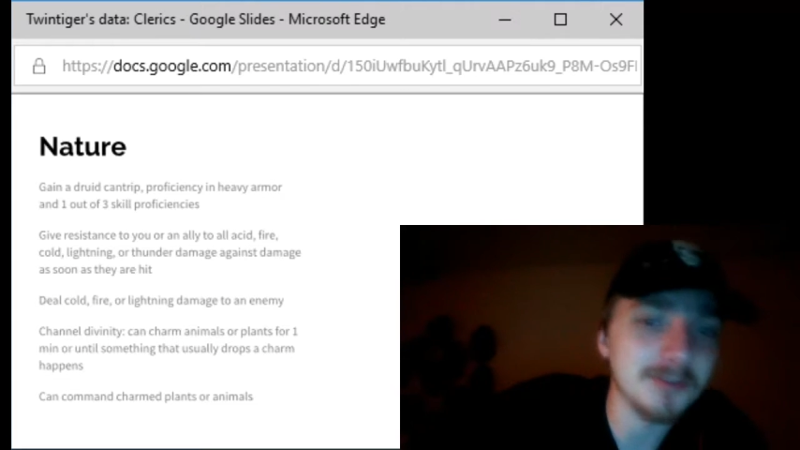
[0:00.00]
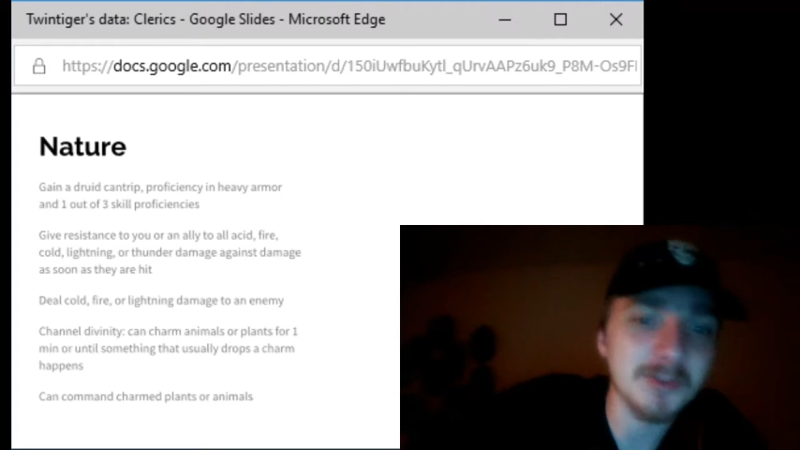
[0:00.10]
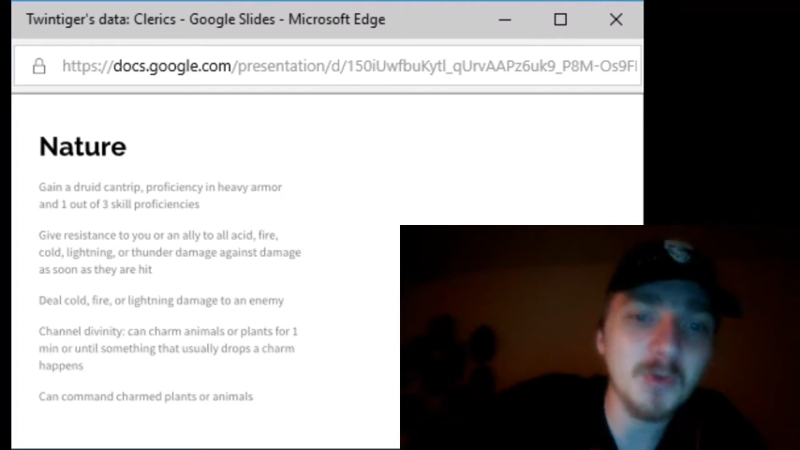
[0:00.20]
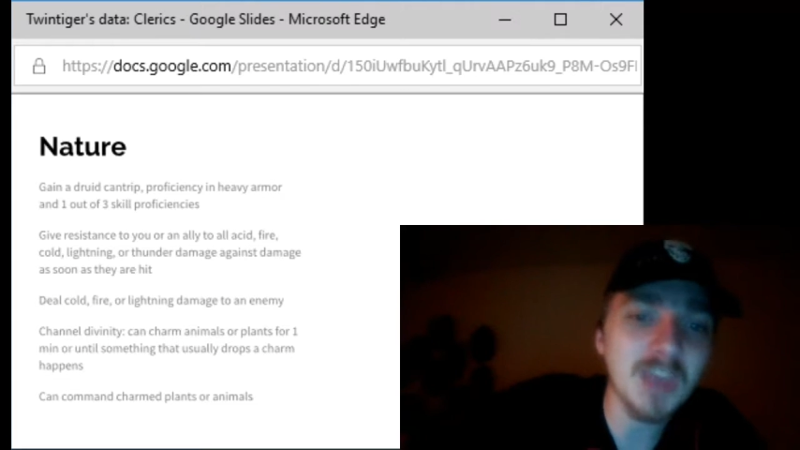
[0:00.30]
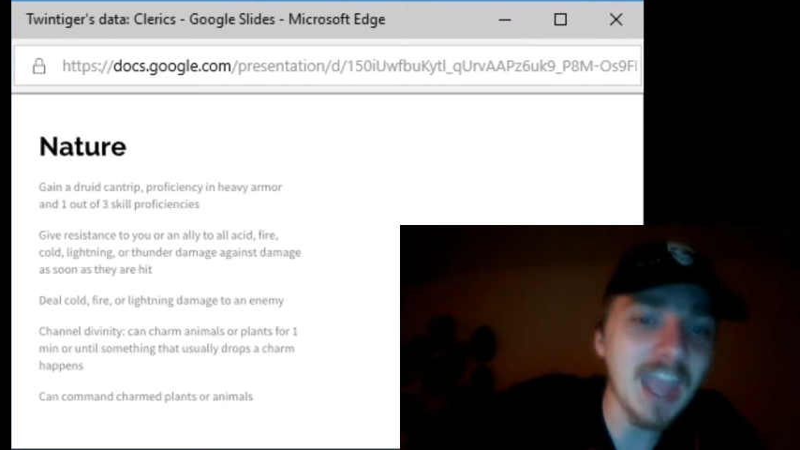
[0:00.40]

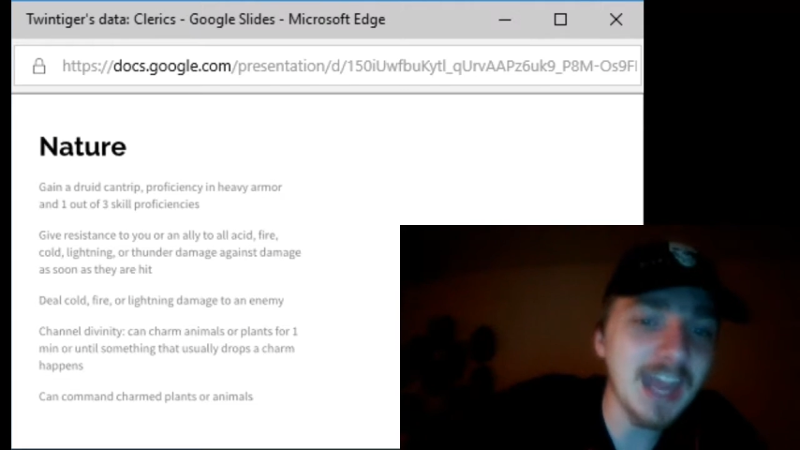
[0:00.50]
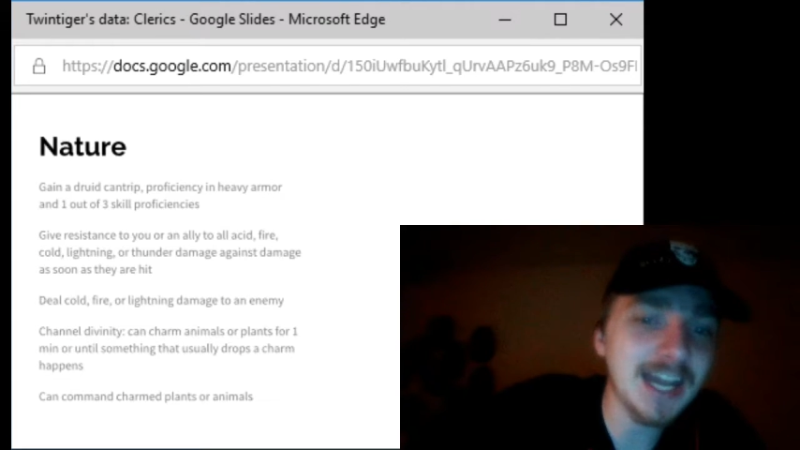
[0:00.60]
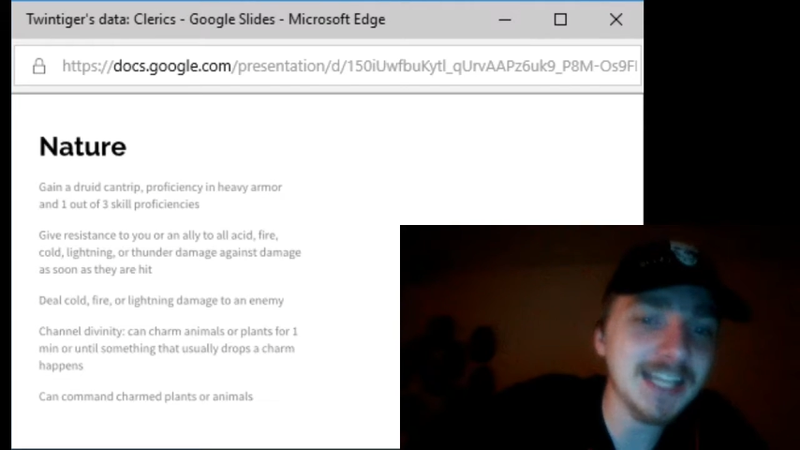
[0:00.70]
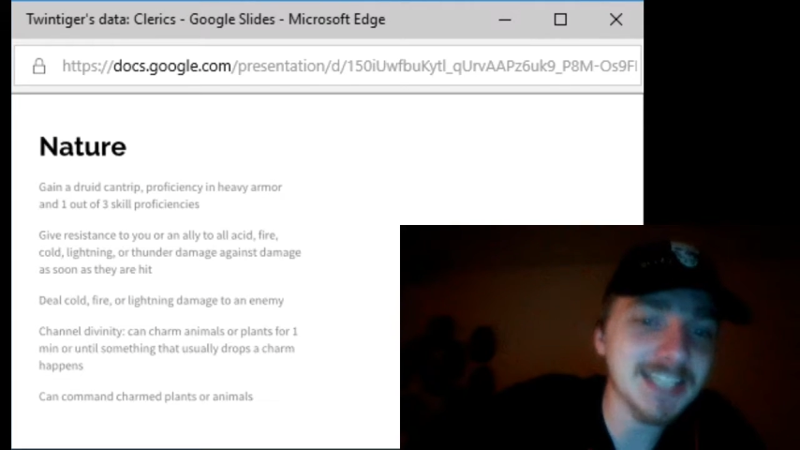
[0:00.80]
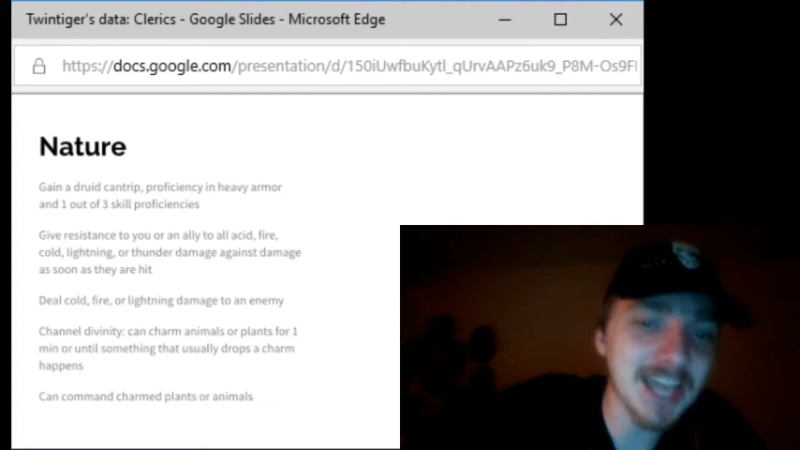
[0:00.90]
You
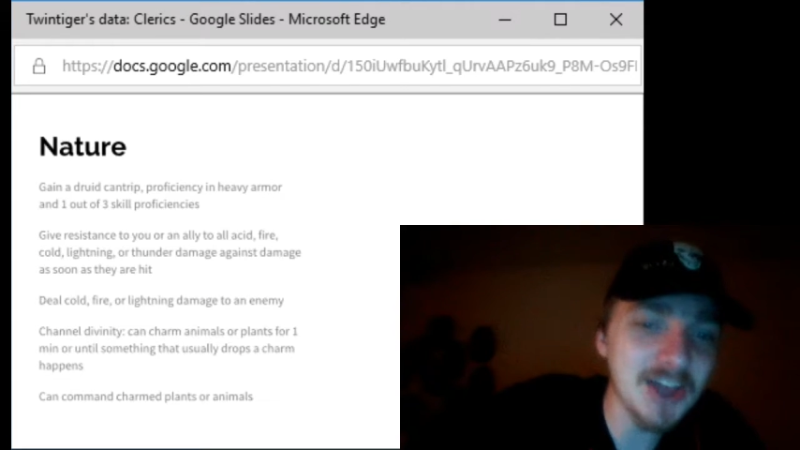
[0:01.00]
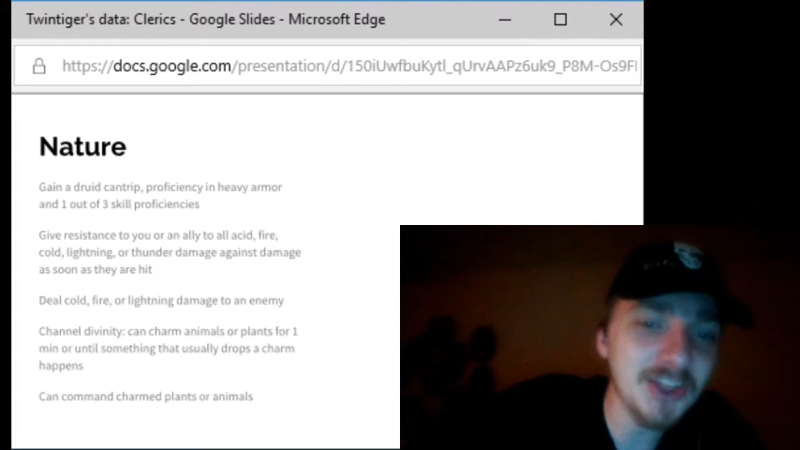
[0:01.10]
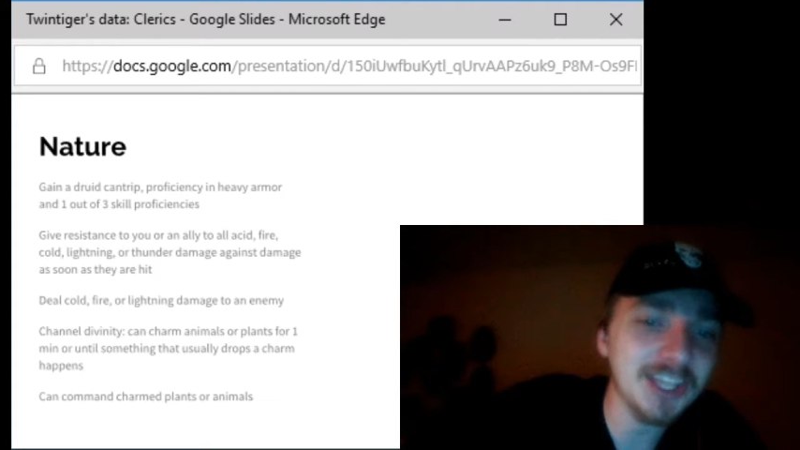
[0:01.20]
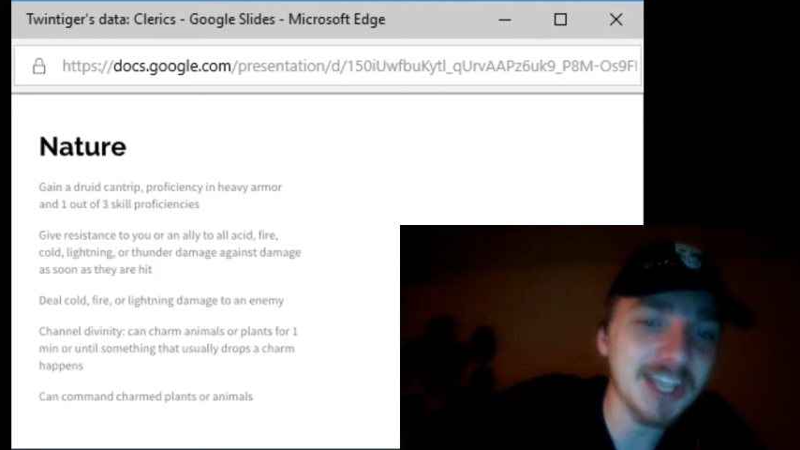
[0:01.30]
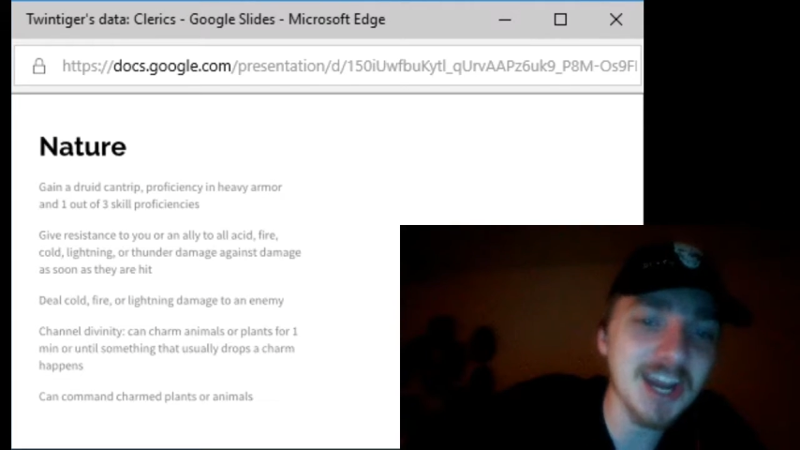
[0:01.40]
cannot tell
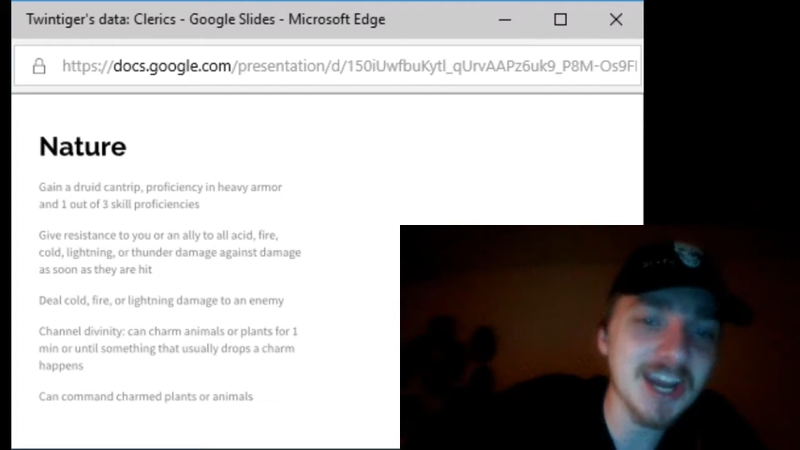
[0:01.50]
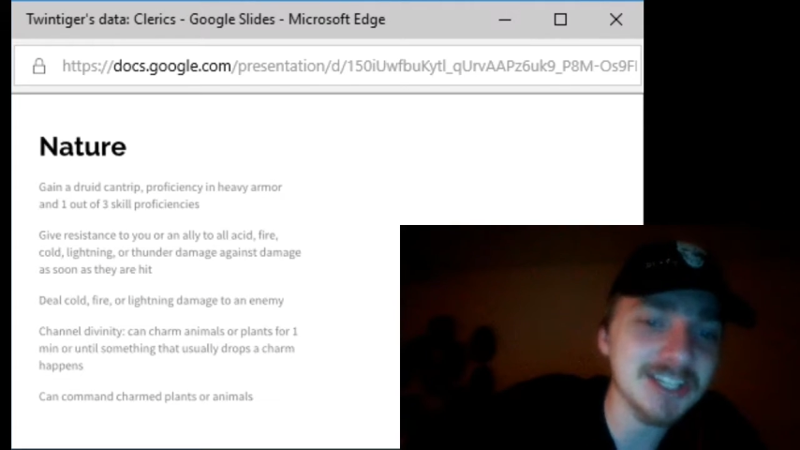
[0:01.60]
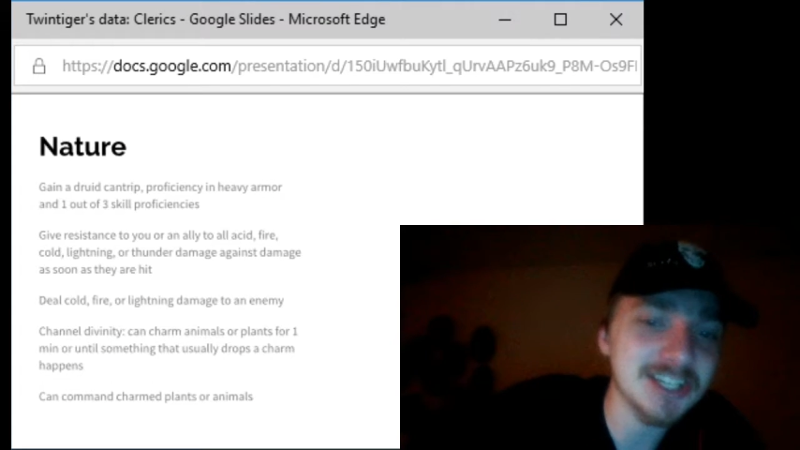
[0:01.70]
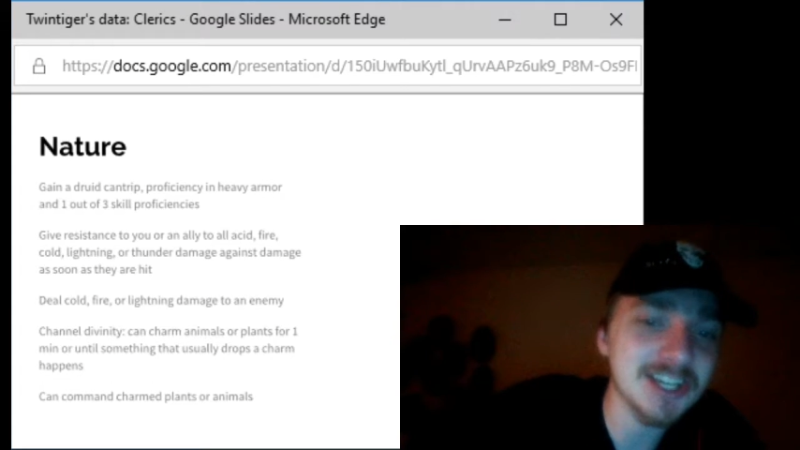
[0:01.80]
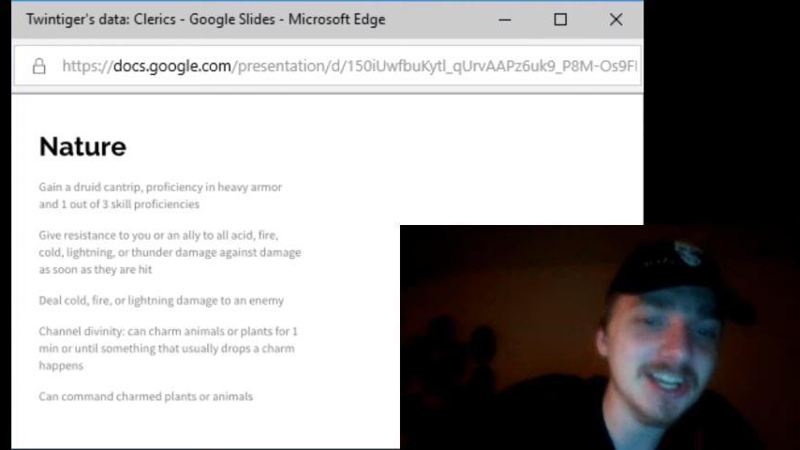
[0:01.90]
the
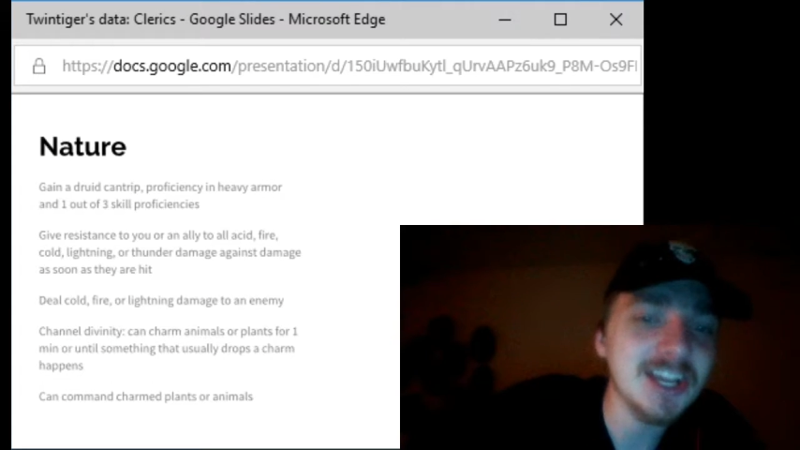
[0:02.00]
character,